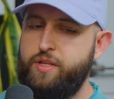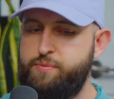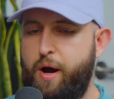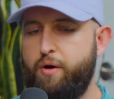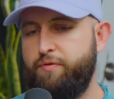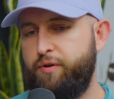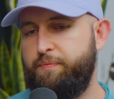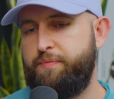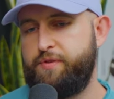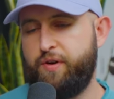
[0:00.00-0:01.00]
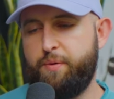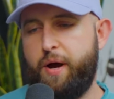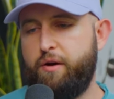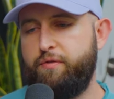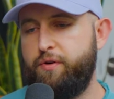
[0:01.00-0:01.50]
It's powerful. It's very
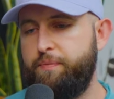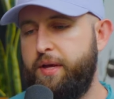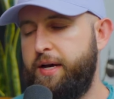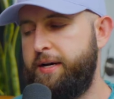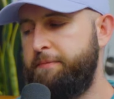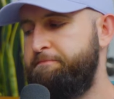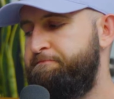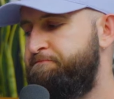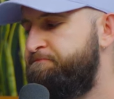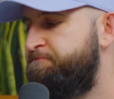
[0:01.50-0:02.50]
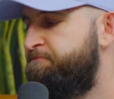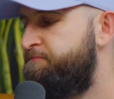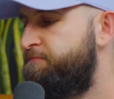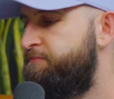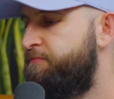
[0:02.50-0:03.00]
powerful. Um,
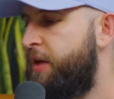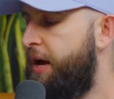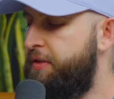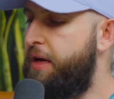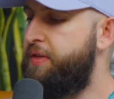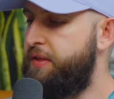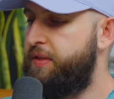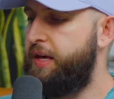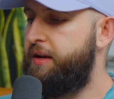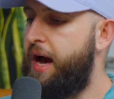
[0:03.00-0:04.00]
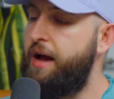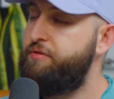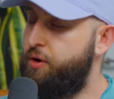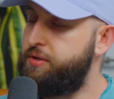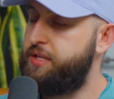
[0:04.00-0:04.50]
I, th- I think that
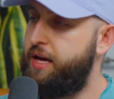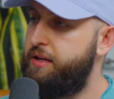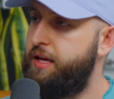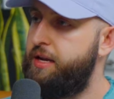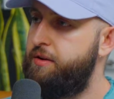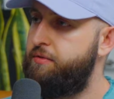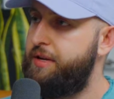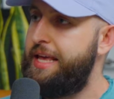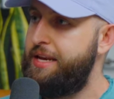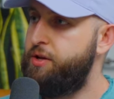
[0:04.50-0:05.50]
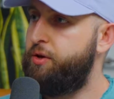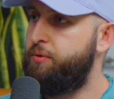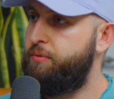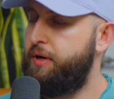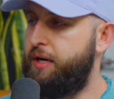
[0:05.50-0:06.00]
I've noticed that in in
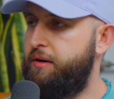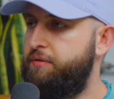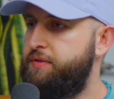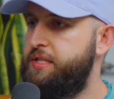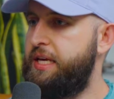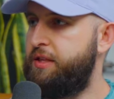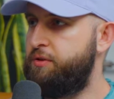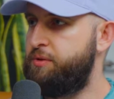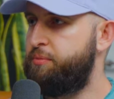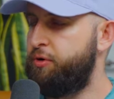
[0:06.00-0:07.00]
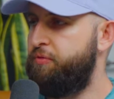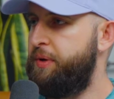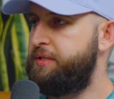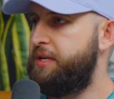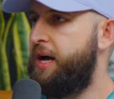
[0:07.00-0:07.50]
you of seeing those
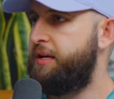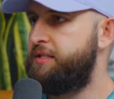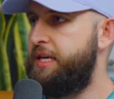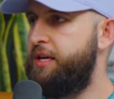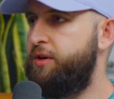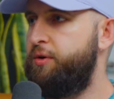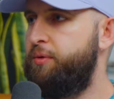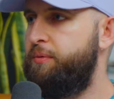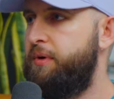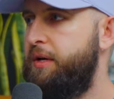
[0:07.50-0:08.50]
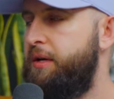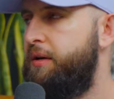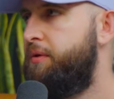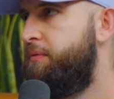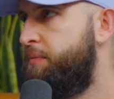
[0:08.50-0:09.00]
improvements and not seeing you
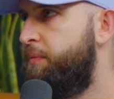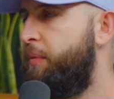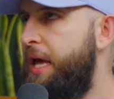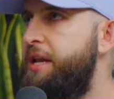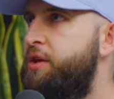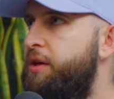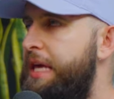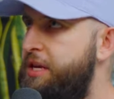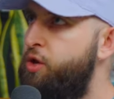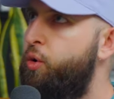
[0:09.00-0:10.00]
in in